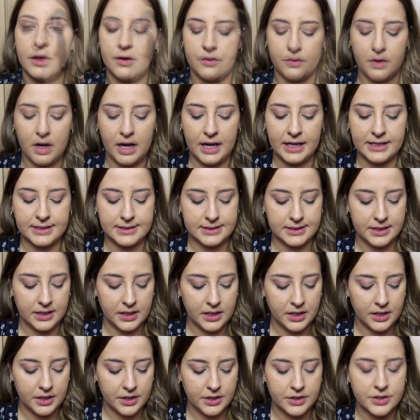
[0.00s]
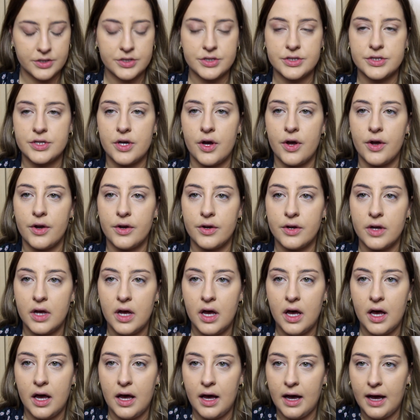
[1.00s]
Right, so
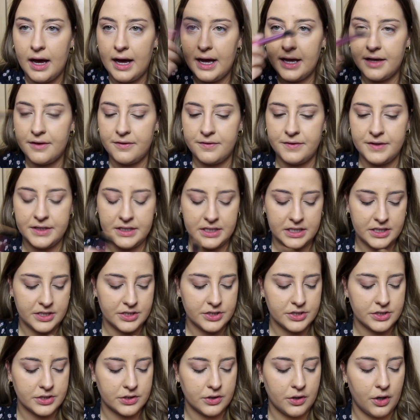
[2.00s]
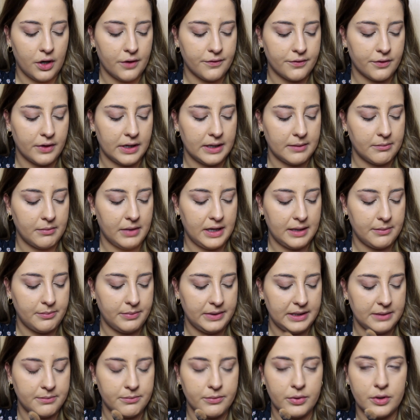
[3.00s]
I finished covering my
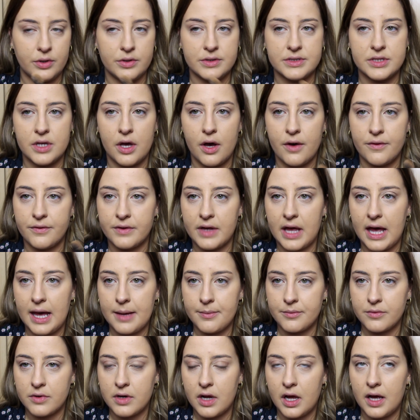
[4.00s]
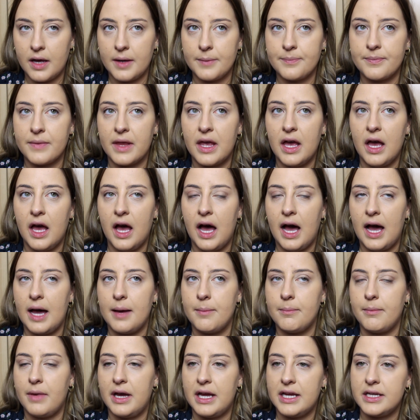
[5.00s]
pimples off camera. I
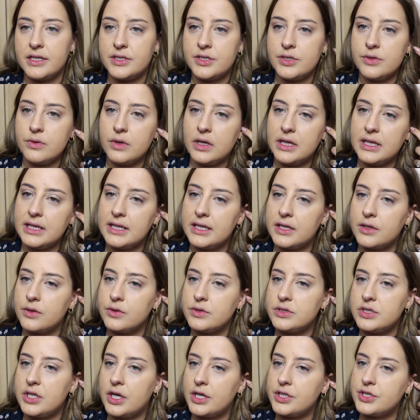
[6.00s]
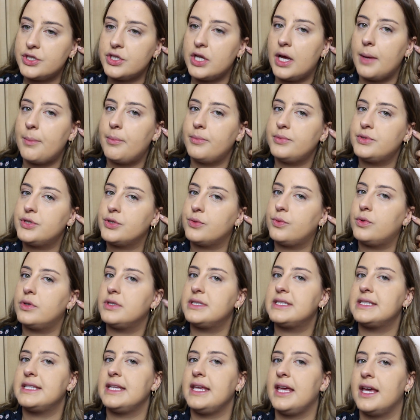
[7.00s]
might do a little touch up
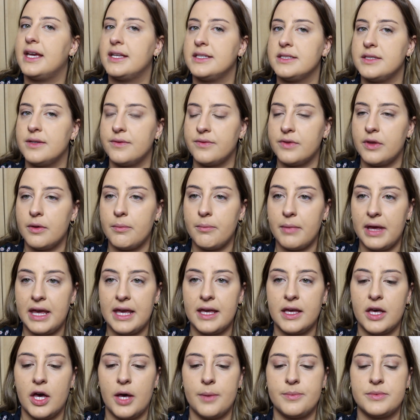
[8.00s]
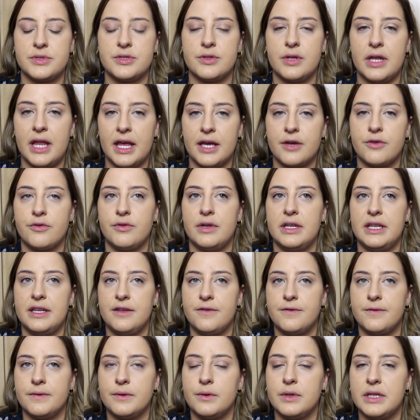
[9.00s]
towards the end of the makeup to like really
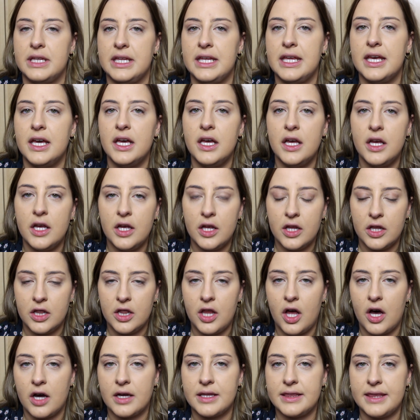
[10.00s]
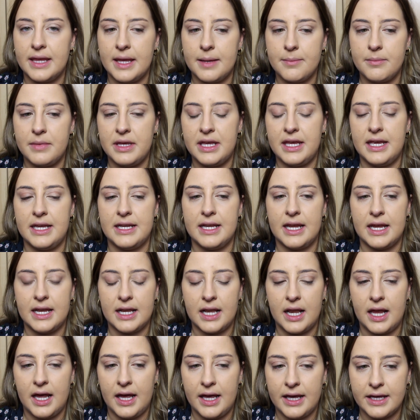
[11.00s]
fully lock them in
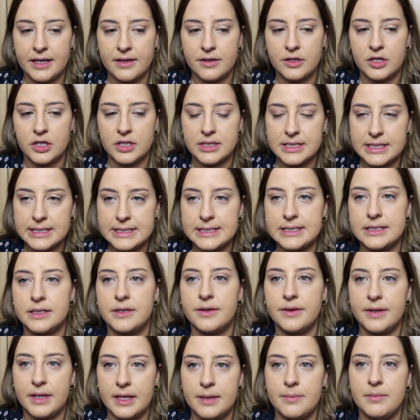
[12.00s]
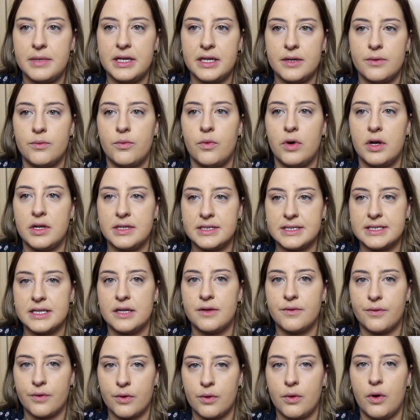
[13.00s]
and like conceal them in once
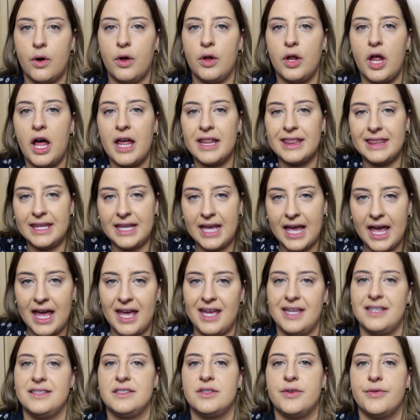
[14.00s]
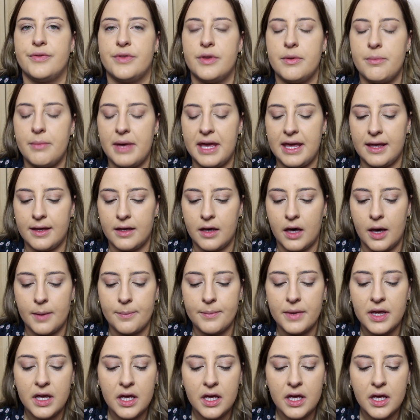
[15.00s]
and for all at the end of the makeup.